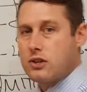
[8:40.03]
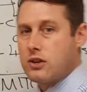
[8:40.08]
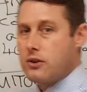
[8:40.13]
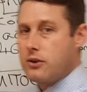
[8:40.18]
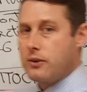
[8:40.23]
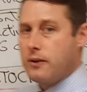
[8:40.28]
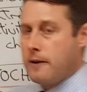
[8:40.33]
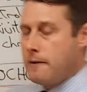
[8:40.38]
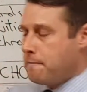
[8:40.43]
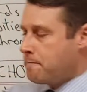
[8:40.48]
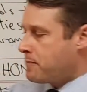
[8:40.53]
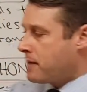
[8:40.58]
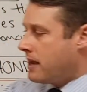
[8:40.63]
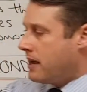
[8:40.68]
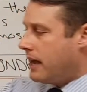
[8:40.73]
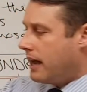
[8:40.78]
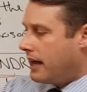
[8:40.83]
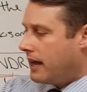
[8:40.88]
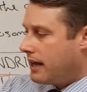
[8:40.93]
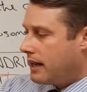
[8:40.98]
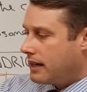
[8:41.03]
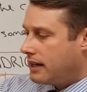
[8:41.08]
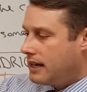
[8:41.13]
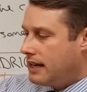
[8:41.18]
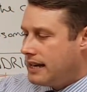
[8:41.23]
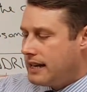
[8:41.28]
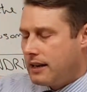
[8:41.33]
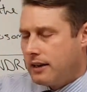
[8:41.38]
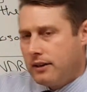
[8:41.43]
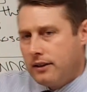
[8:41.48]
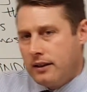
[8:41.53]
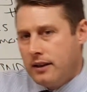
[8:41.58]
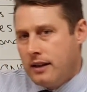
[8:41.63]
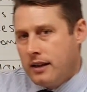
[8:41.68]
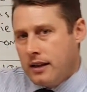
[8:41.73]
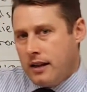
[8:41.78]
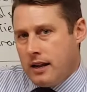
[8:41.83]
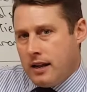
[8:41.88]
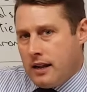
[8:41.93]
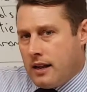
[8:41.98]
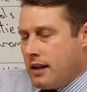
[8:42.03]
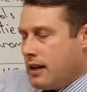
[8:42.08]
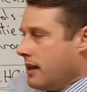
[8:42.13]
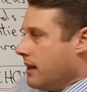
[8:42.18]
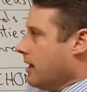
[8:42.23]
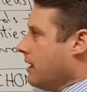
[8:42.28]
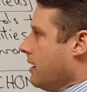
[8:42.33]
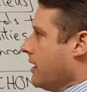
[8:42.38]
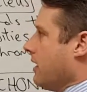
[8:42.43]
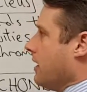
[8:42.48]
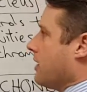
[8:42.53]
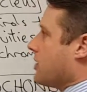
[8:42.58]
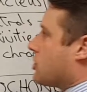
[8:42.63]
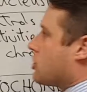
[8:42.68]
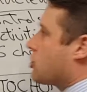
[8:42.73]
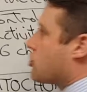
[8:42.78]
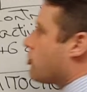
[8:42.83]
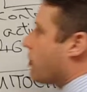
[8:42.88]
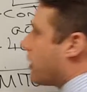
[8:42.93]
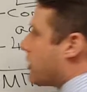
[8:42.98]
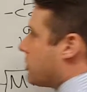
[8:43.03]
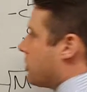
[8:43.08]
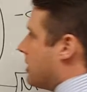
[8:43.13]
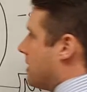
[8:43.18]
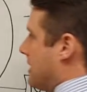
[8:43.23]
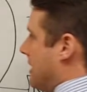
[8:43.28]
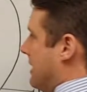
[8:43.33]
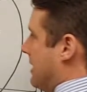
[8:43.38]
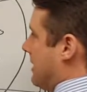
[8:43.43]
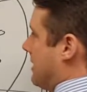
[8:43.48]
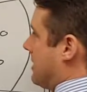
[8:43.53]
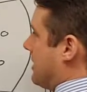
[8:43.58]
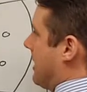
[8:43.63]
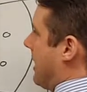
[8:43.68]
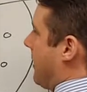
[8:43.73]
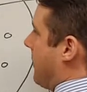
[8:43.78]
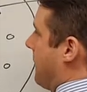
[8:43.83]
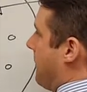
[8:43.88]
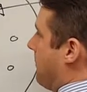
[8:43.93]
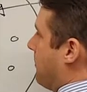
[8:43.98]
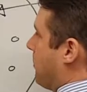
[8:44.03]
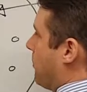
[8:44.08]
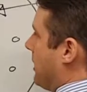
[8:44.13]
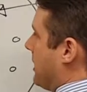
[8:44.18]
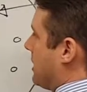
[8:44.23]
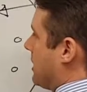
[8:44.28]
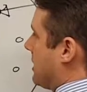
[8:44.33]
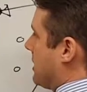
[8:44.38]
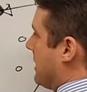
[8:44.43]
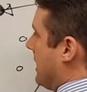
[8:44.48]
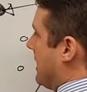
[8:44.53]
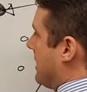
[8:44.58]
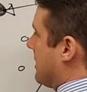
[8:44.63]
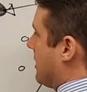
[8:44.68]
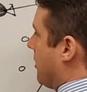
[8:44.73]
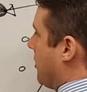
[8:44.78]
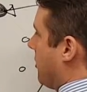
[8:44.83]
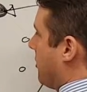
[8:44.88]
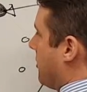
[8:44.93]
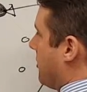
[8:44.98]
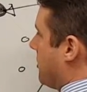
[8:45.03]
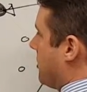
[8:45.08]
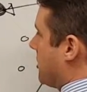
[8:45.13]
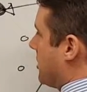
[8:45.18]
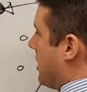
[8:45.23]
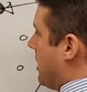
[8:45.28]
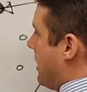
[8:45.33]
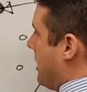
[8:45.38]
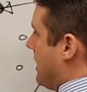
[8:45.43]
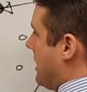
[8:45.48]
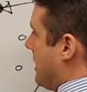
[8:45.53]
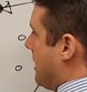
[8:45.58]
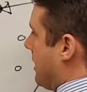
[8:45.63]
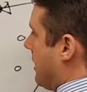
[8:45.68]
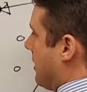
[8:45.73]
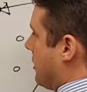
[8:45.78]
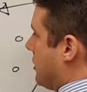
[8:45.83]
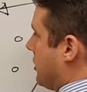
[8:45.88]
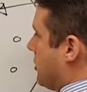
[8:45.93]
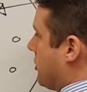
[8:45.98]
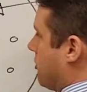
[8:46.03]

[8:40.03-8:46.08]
to little structures in the cell which sit on slightly larger